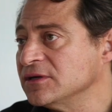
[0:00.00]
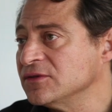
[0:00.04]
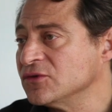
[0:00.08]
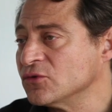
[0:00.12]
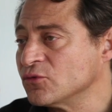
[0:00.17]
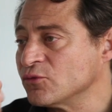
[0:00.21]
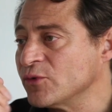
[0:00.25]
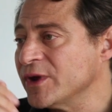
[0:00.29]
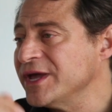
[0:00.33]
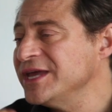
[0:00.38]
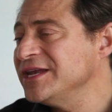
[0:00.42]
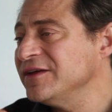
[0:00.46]
The
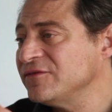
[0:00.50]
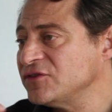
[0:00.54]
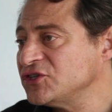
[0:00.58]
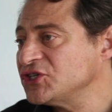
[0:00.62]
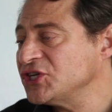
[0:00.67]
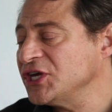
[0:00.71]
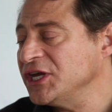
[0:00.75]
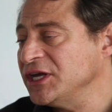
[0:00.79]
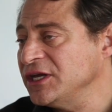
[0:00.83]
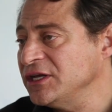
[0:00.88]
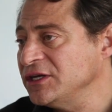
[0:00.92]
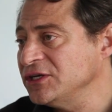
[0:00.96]
rate of
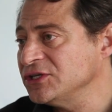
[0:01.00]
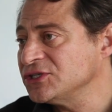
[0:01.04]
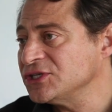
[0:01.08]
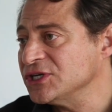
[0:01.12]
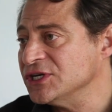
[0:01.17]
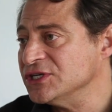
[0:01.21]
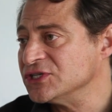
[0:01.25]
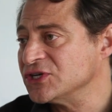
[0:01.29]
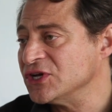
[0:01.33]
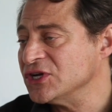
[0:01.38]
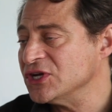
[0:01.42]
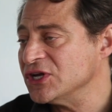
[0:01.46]
change
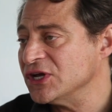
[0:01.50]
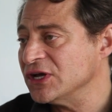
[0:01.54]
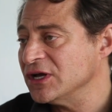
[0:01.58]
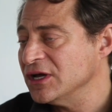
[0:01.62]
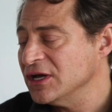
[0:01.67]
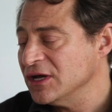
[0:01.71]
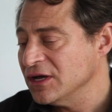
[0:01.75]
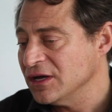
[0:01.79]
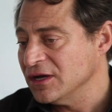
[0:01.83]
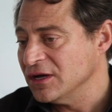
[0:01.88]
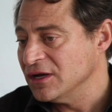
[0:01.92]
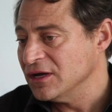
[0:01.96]
is
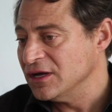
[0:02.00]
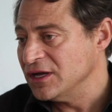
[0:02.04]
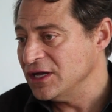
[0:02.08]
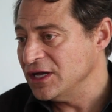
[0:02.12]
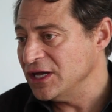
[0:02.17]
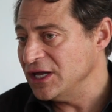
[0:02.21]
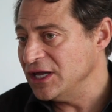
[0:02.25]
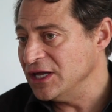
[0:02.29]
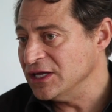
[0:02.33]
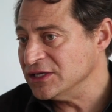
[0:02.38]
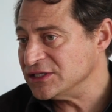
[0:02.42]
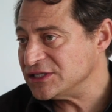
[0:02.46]

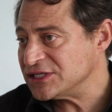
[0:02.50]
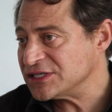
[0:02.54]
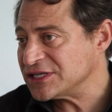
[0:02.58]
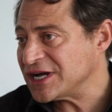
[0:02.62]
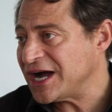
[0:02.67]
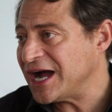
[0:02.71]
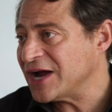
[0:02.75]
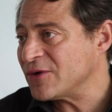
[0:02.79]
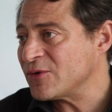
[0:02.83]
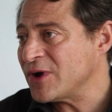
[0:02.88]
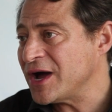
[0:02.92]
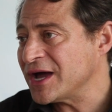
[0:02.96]

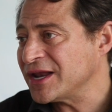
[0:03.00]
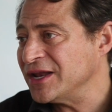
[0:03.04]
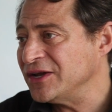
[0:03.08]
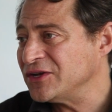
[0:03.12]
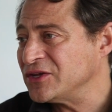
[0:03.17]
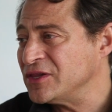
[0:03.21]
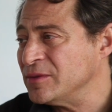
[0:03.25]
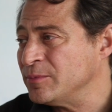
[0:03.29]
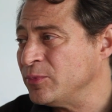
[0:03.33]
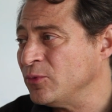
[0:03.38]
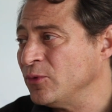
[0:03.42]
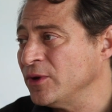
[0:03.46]
skyrocketing
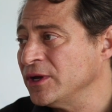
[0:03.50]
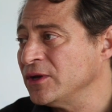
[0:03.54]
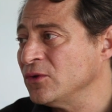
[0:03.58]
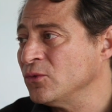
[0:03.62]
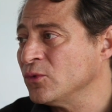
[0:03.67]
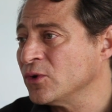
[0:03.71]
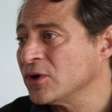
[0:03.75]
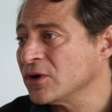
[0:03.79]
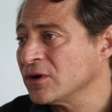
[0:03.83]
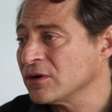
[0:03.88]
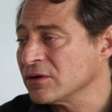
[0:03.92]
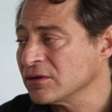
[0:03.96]
to the point
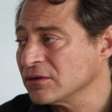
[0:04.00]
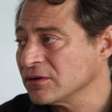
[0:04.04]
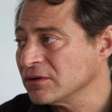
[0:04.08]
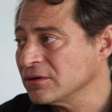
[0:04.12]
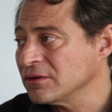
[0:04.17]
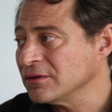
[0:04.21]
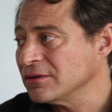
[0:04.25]
where